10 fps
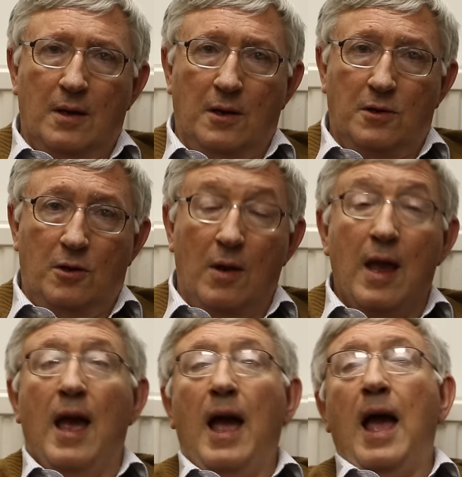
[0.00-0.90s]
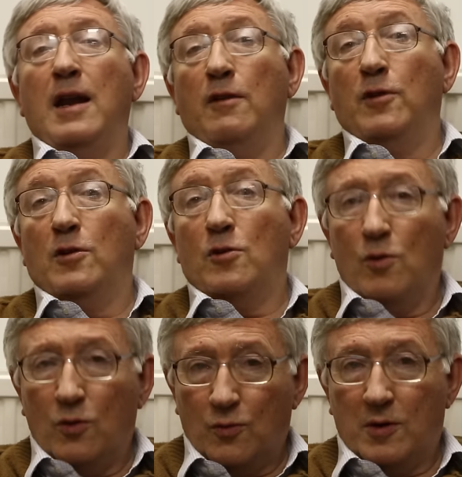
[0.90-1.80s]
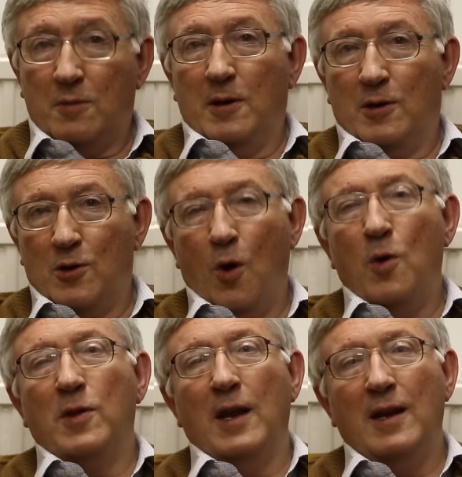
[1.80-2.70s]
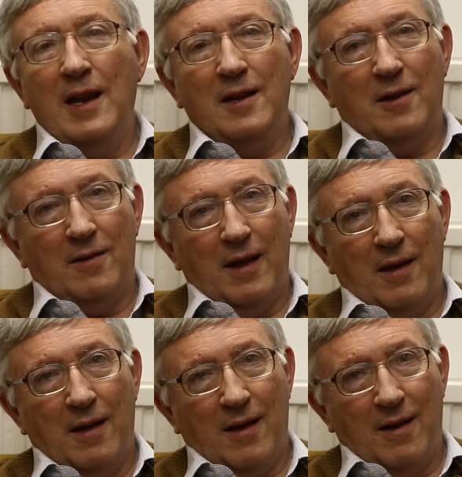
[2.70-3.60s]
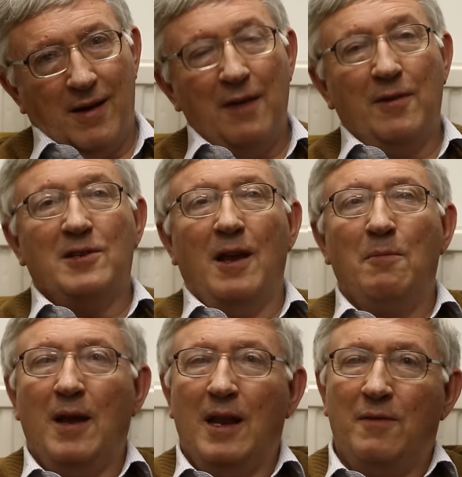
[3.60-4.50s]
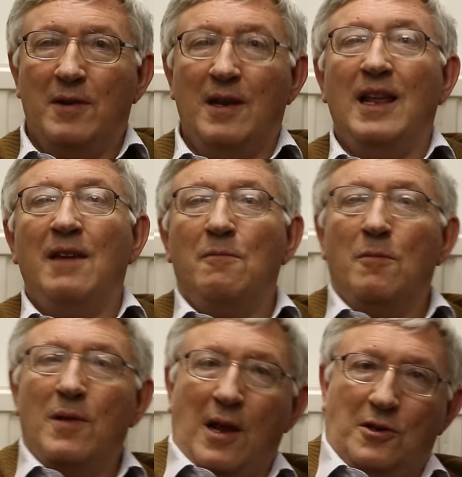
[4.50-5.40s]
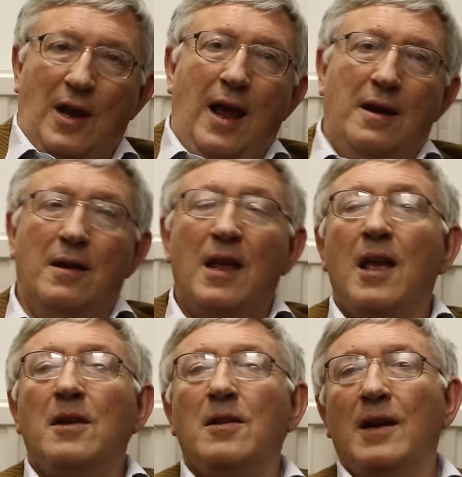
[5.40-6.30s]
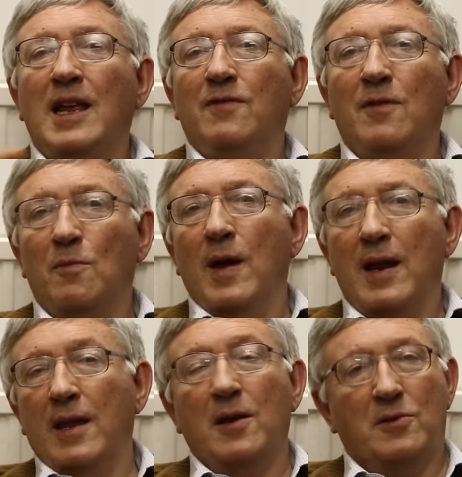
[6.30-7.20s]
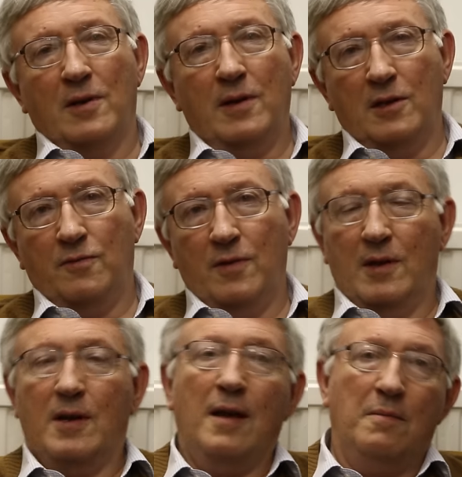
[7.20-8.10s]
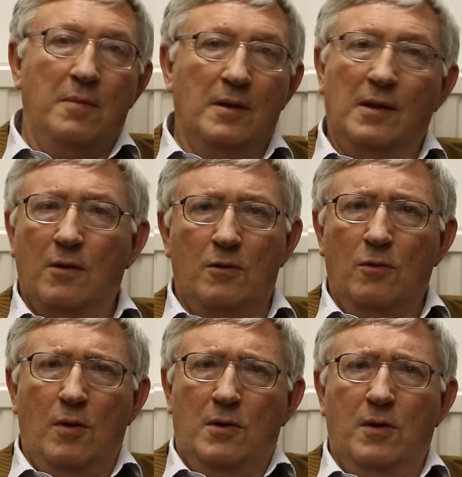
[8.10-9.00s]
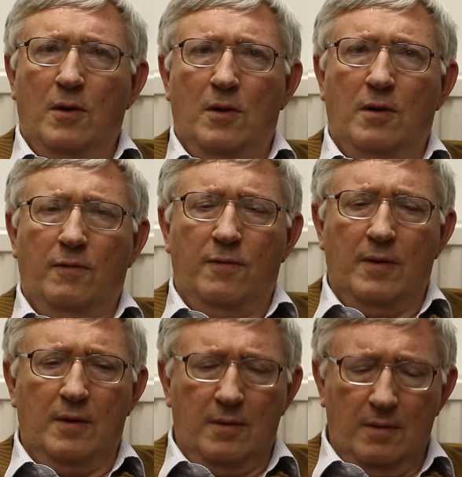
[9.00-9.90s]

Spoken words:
issue. And if the truth were to be told, they need to arrive at some kind of a deal, even with Assad, to leave him where he is, at least for the time being. They've got no alternative.